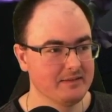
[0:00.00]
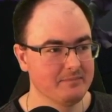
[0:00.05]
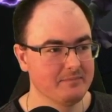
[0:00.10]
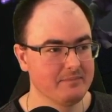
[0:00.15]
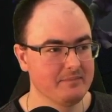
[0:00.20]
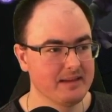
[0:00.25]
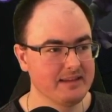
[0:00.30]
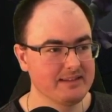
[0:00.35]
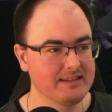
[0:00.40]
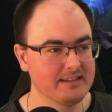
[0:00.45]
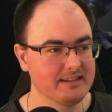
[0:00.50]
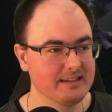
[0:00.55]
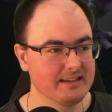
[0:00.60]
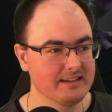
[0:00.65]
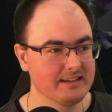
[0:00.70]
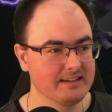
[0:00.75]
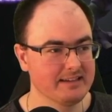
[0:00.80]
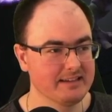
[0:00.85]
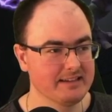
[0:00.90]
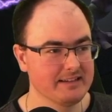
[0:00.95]
Basic.
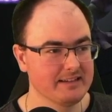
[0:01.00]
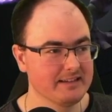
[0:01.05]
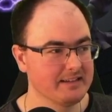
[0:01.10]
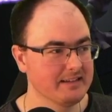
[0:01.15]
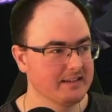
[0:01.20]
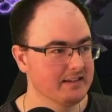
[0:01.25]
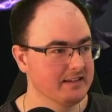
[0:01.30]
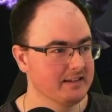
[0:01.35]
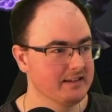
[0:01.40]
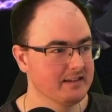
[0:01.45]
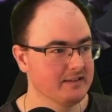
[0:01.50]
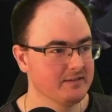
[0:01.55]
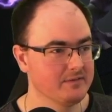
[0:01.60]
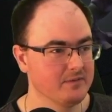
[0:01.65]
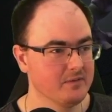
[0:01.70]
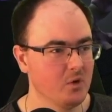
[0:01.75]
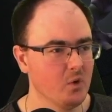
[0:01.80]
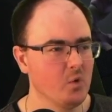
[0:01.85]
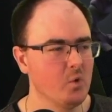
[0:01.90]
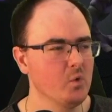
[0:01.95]

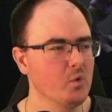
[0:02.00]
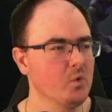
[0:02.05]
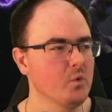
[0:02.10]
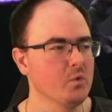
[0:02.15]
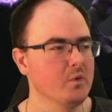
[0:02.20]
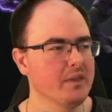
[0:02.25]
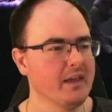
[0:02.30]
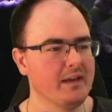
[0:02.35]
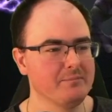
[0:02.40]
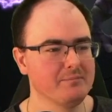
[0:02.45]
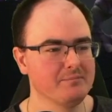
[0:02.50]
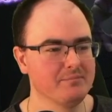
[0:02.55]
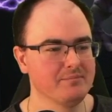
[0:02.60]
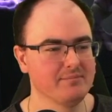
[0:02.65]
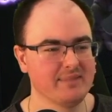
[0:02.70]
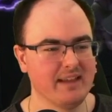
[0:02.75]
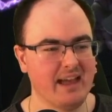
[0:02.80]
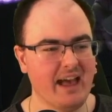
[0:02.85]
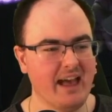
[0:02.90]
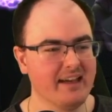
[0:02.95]
Oh, that.
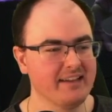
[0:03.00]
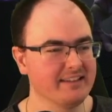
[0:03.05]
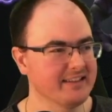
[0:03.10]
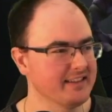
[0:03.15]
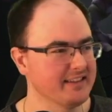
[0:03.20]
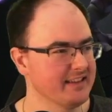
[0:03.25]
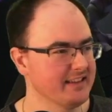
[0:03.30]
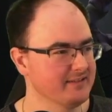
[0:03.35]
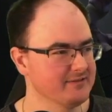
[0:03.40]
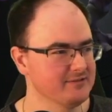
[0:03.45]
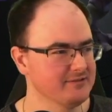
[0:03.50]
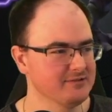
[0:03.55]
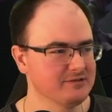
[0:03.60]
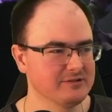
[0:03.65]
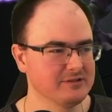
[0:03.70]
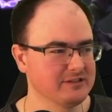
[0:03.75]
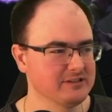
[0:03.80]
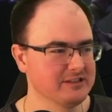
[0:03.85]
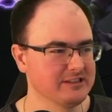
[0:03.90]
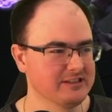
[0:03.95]
Oh.
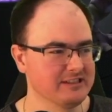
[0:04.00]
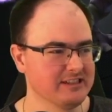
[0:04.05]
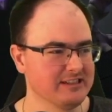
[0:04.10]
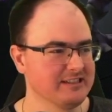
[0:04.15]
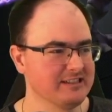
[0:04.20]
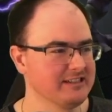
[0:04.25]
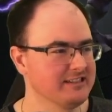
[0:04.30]
Oh.